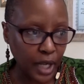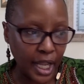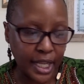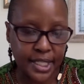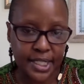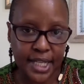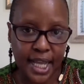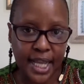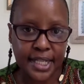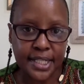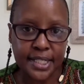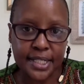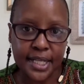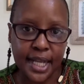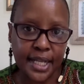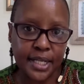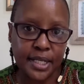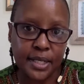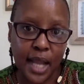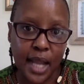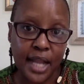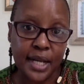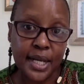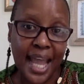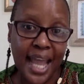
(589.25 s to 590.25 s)
and, and,
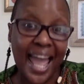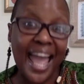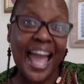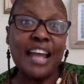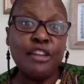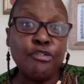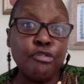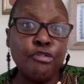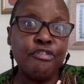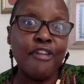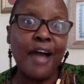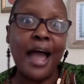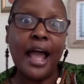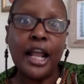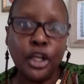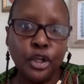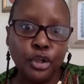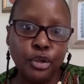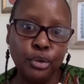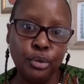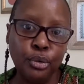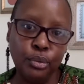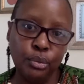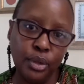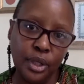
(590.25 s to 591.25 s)
and, and add
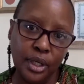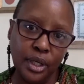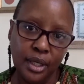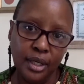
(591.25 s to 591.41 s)
value